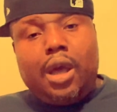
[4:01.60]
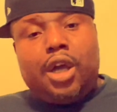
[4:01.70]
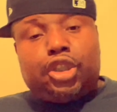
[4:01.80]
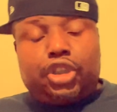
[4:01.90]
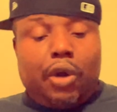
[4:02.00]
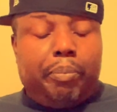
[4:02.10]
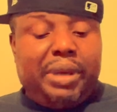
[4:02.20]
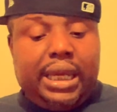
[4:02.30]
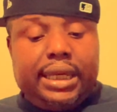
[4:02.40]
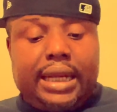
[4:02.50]
So
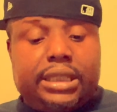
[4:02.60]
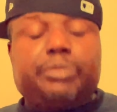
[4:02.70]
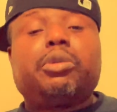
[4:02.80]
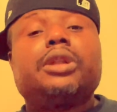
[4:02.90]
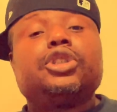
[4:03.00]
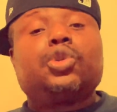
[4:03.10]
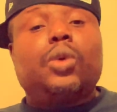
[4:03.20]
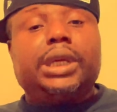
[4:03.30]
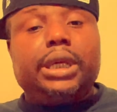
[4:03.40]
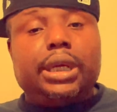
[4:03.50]
being that this brother's
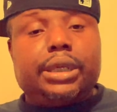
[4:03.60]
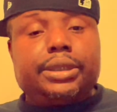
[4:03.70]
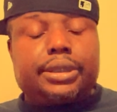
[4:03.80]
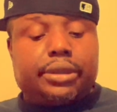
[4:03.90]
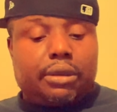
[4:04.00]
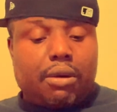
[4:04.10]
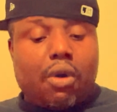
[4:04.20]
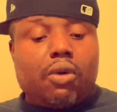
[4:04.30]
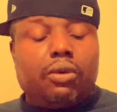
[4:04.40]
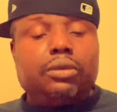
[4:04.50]
20 years
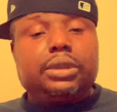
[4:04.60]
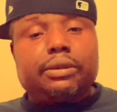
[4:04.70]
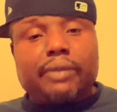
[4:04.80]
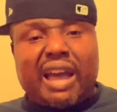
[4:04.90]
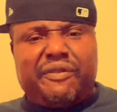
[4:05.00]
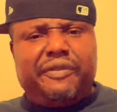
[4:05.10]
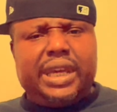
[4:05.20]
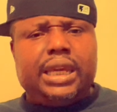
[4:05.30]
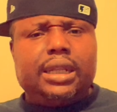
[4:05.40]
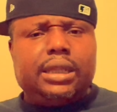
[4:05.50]
old, I
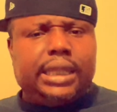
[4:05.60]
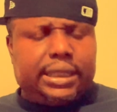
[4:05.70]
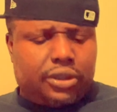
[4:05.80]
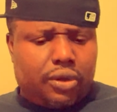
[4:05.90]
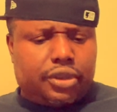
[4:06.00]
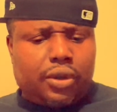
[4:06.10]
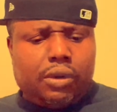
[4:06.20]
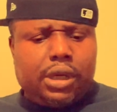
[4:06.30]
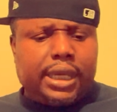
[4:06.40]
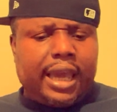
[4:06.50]
figured let's also
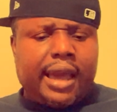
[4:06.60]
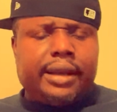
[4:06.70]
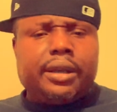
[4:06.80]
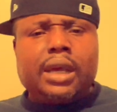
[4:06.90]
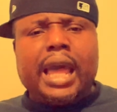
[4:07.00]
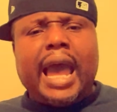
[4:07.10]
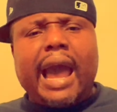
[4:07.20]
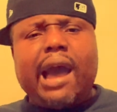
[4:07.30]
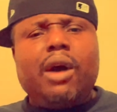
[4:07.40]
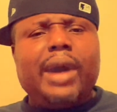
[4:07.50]
look at
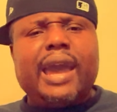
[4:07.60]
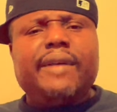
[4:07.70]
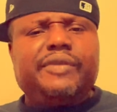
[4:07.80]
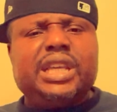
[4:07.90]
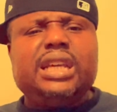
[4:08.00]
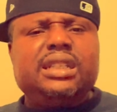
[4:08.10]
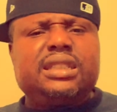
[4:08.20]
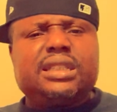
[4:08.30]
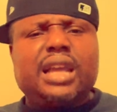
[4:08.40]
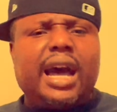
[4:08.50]
how have these
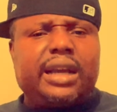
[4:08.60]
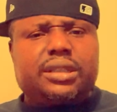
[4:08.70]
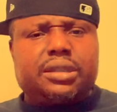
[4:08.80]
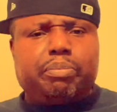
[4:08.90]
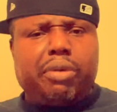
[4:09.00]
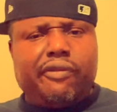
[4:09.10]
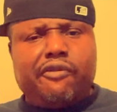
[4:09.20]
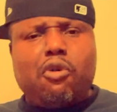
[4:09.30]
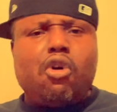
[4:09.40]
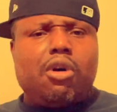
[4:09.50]
stocks
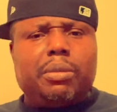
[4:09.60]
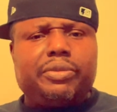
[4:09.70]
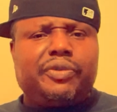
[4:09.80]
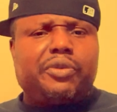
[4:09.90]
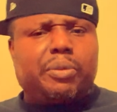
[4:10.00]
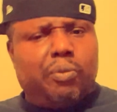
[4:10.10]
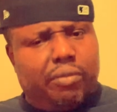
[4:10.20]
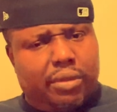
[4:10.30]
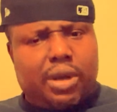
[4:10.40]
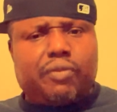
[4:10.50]
performed from
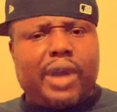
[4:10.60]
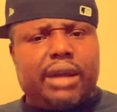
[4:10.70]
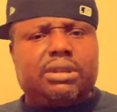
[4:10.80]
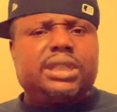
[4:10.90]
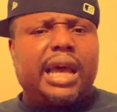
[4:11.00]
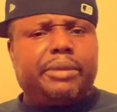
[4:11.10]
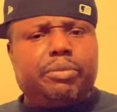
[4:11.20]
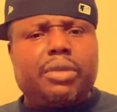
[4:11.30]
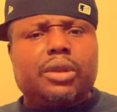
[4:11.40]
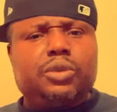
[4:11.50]
around the time the
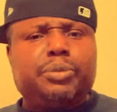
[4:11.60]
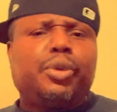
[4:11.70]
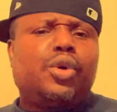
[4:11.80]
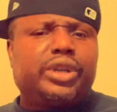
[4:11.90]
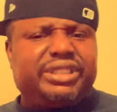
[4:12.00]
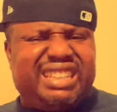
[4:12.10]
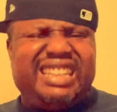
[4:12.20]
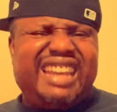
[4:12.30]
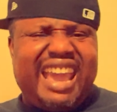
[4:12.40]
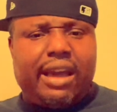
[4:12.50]
brother was born to
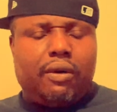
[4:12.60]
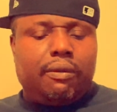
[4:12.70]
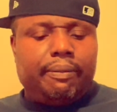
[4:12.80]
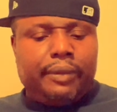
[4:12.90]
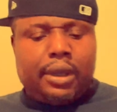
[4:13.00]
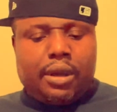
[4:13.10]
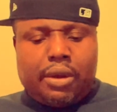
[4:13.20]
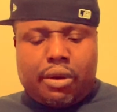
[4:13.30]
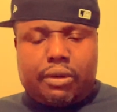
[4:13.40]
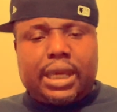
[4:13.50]
now.
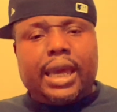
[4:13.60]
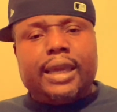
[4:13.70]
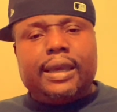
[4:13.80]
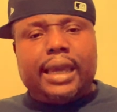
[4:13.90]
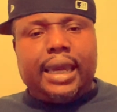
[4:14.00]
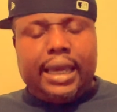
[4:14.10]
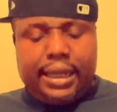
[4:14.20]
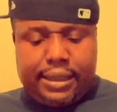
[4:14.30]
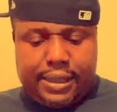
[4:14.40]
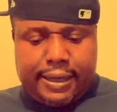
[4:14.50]
Okay,
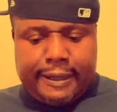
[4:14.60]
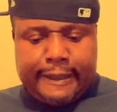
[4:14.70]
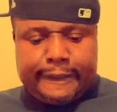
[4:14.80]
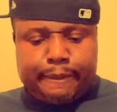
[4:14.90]
and I